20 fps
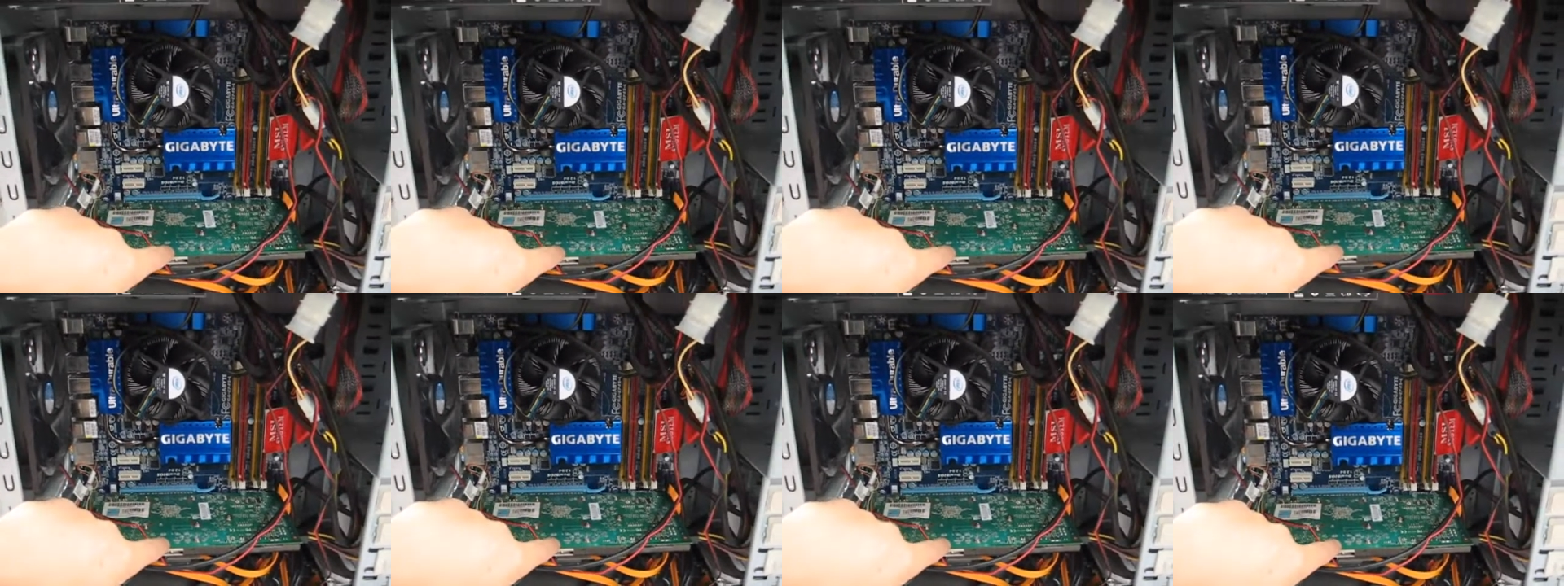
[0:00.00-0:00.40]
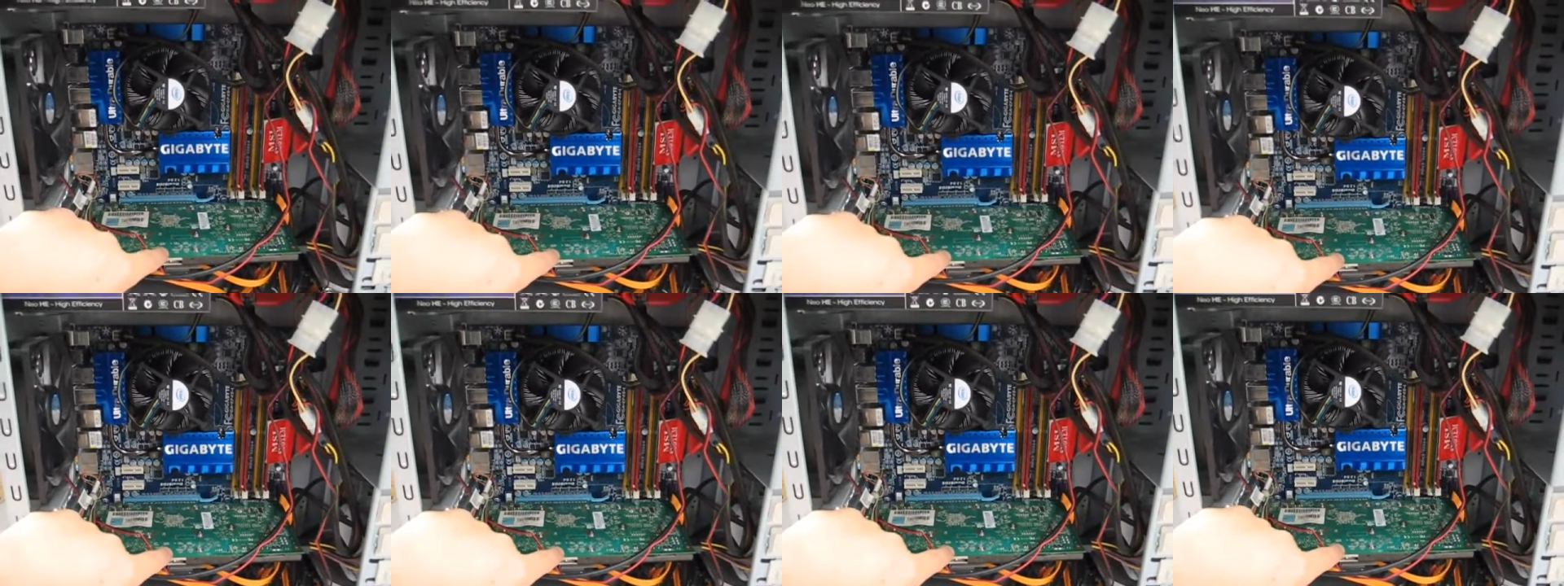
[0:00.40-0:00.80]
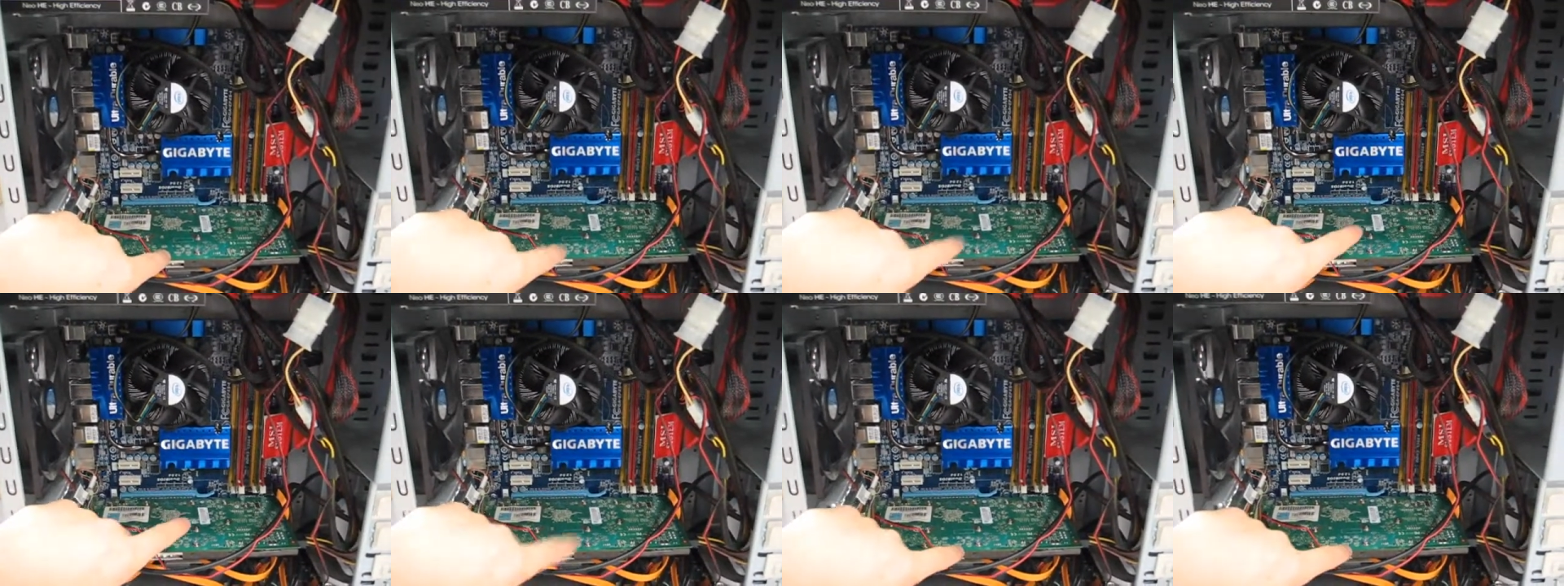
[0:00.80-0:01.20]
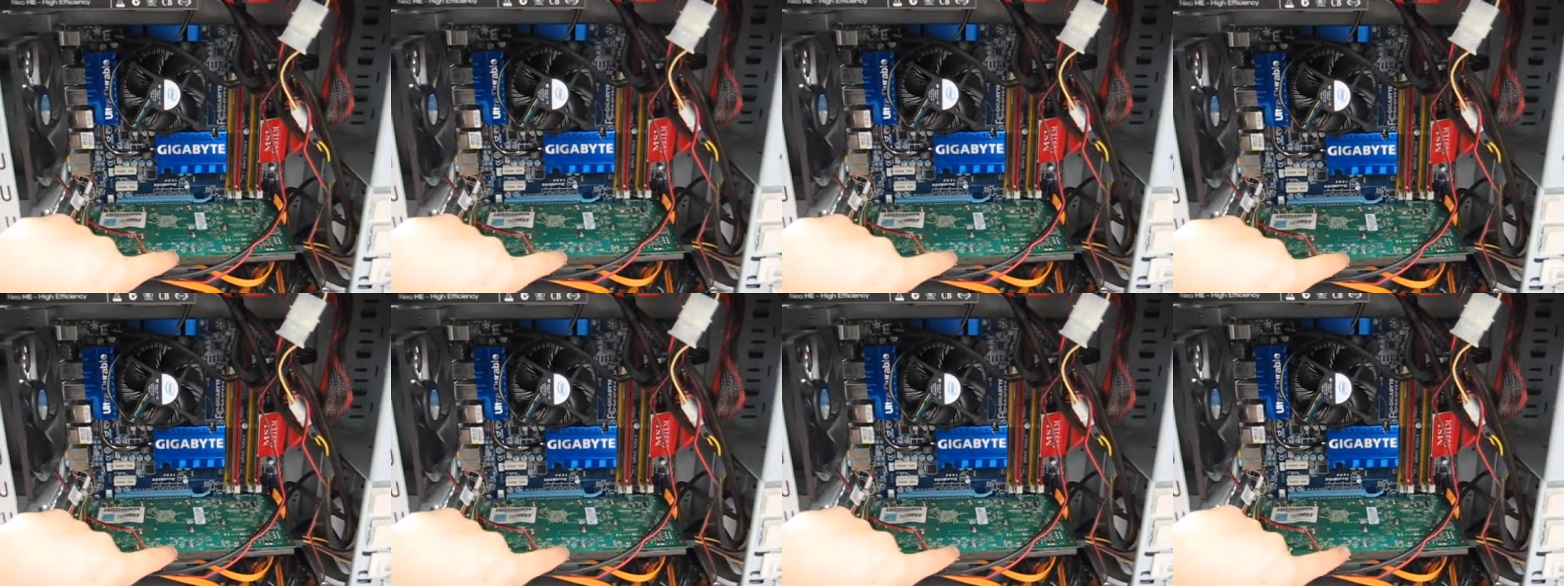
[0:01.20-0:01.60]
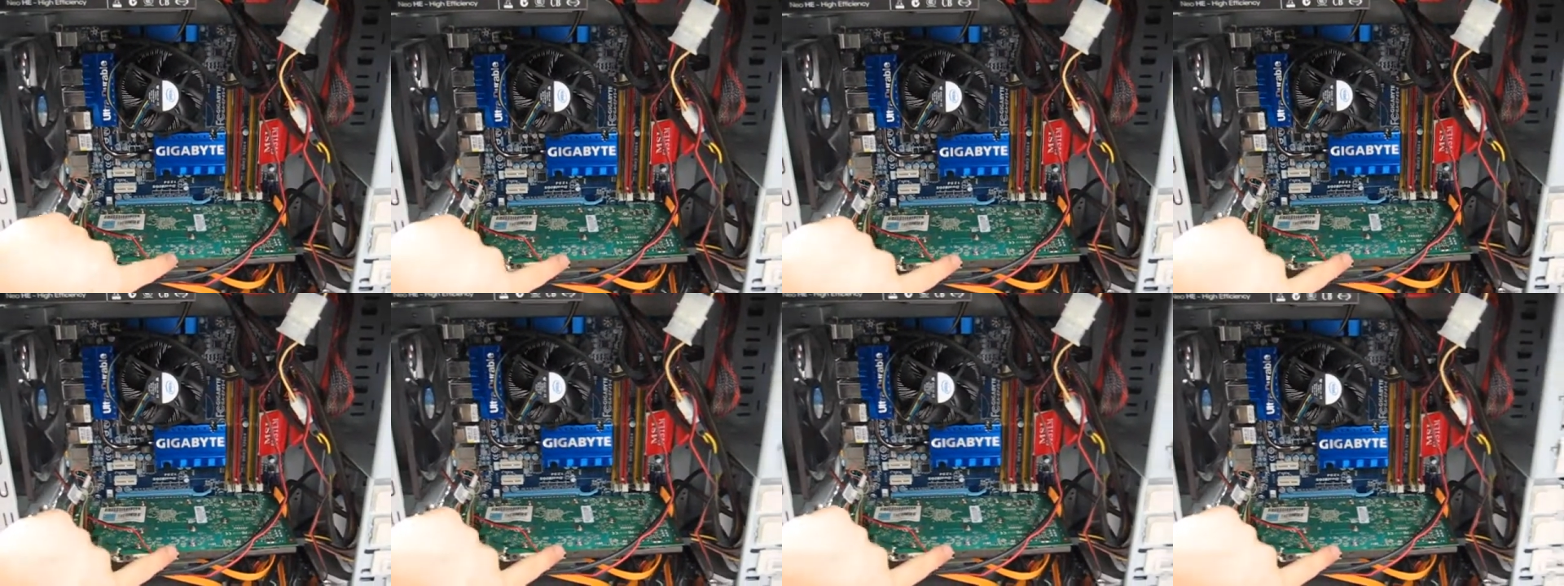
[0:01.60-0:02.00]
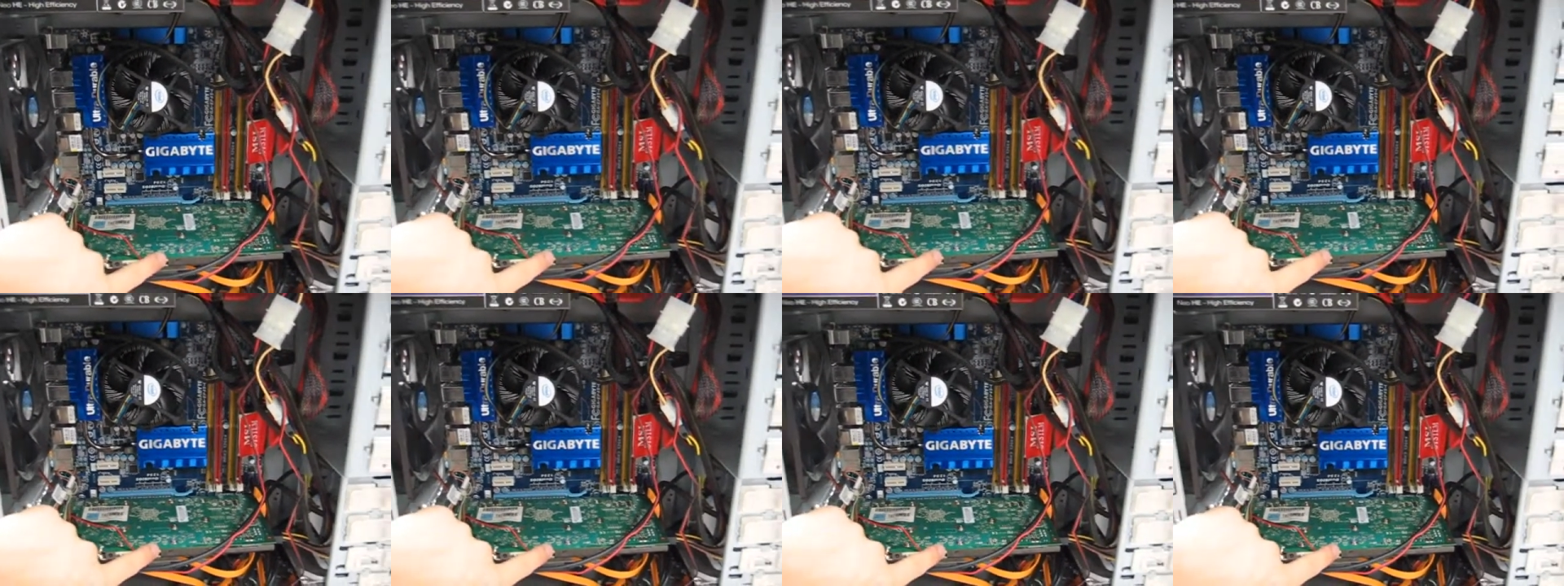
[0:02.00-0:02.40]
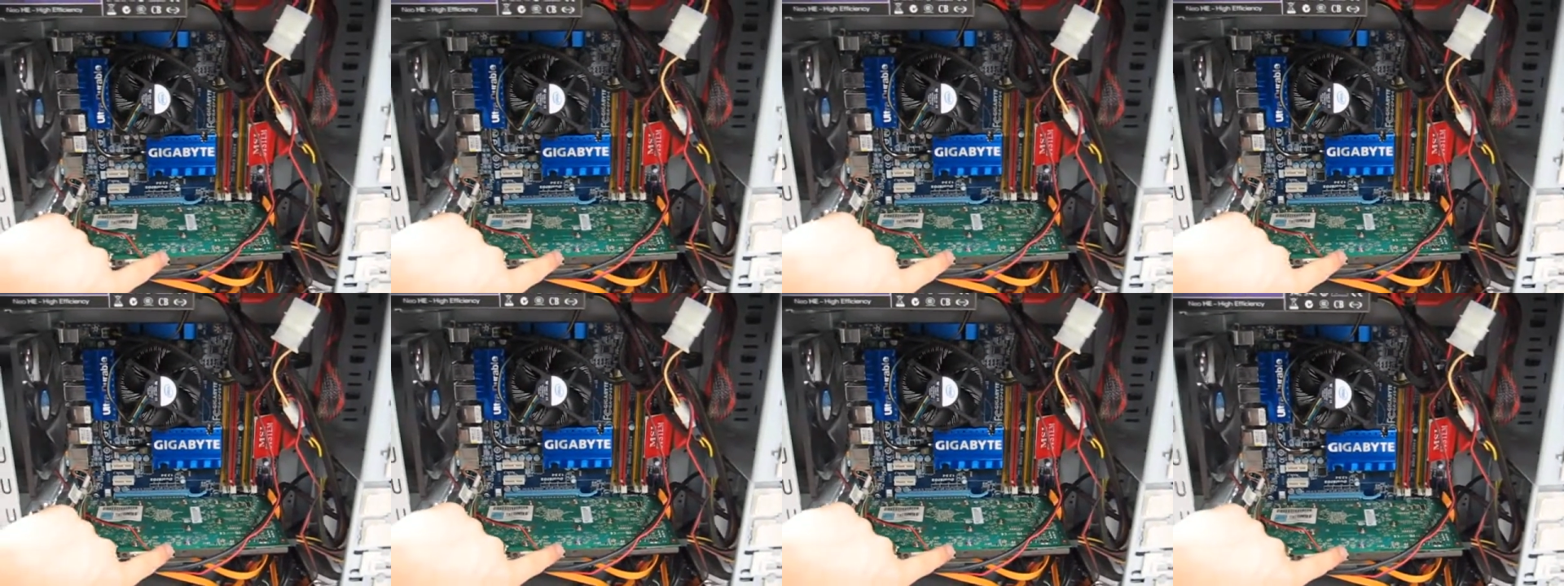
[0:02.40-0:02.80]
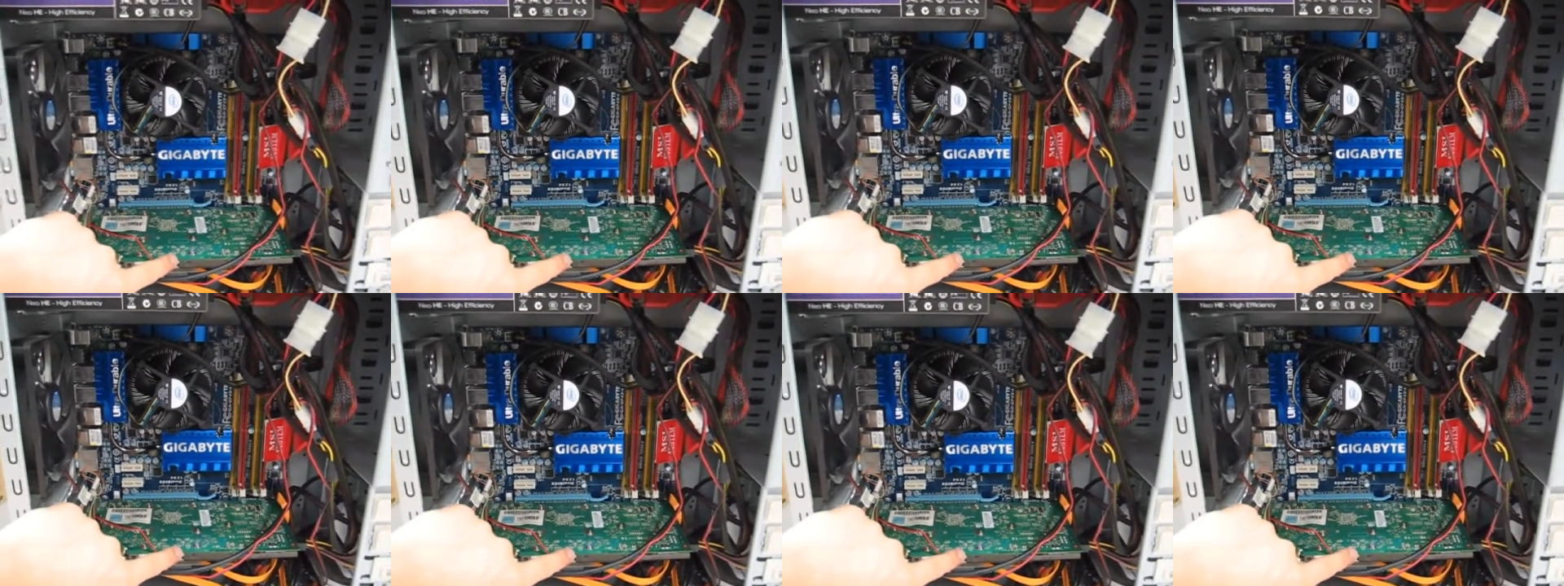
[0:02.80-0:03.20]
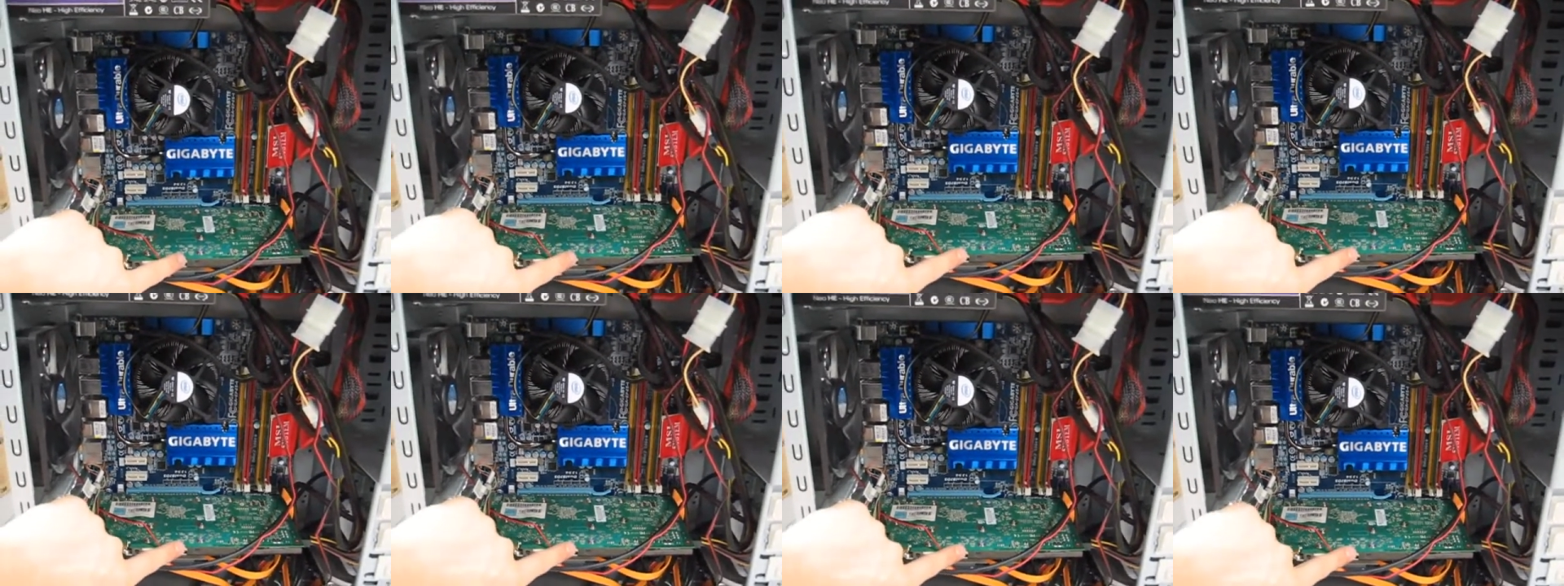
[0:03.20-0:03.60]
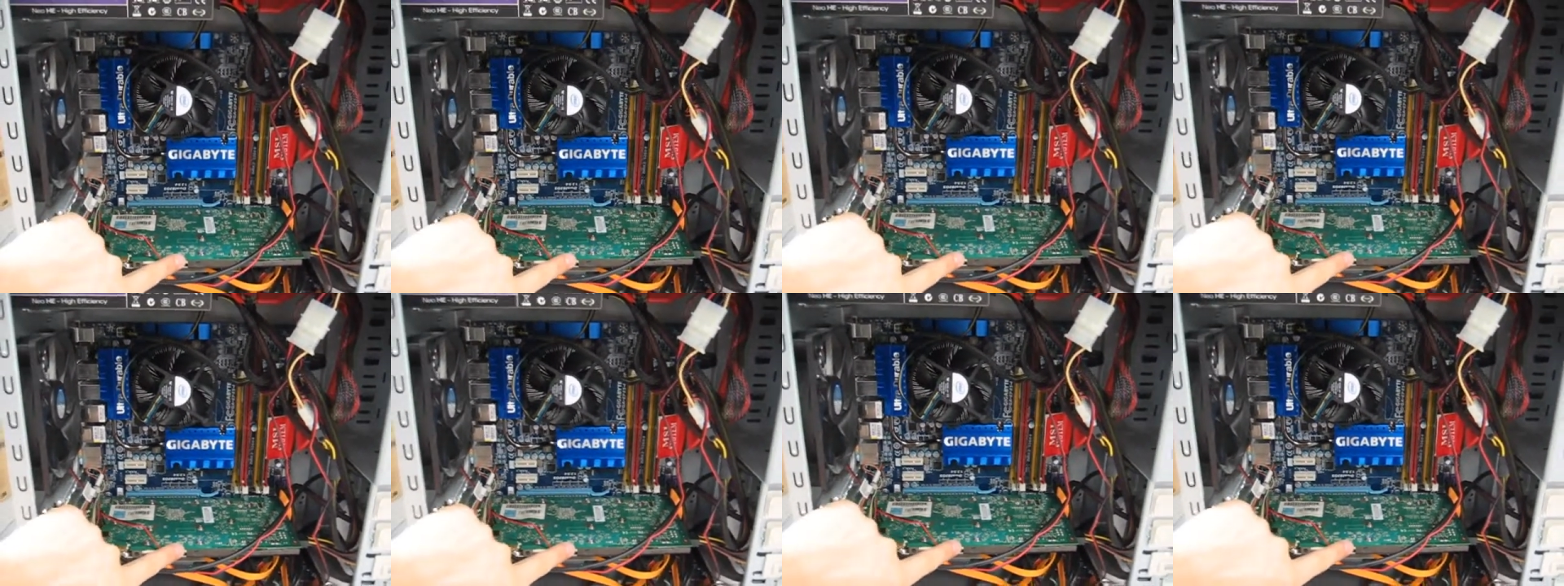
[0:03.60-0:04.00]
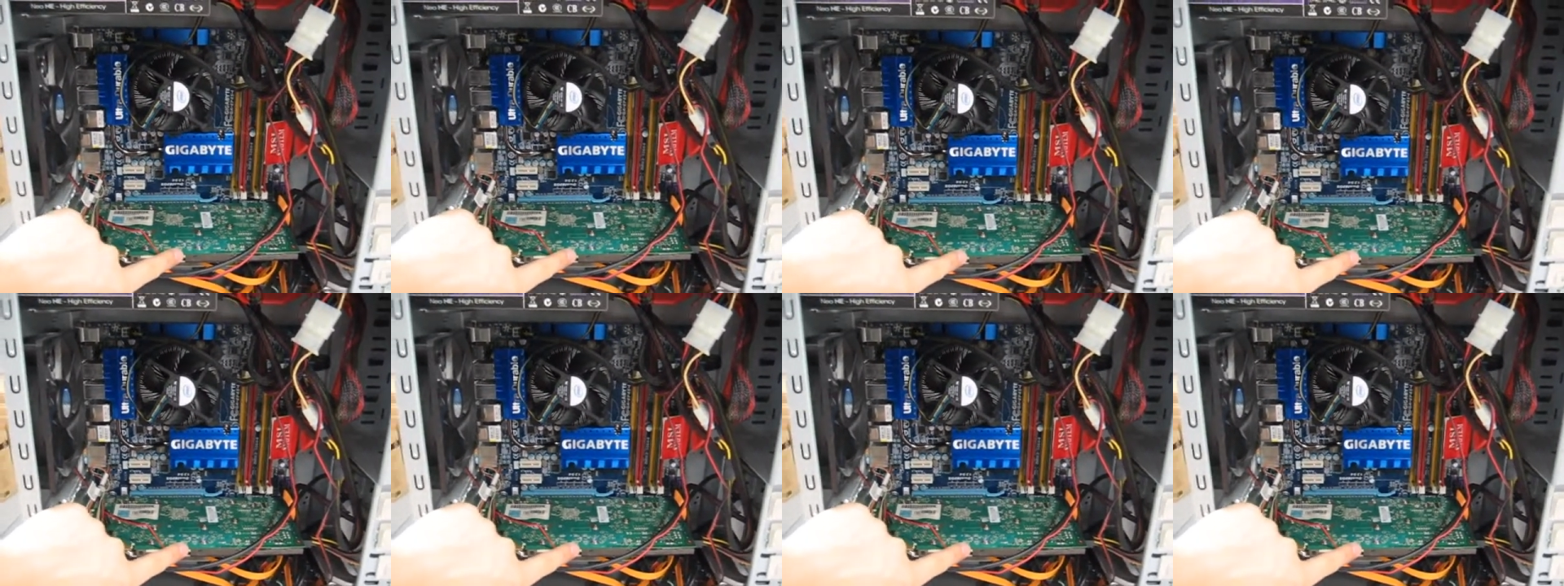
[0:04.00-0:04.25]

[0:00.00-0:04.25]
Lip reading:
(no speaker visible)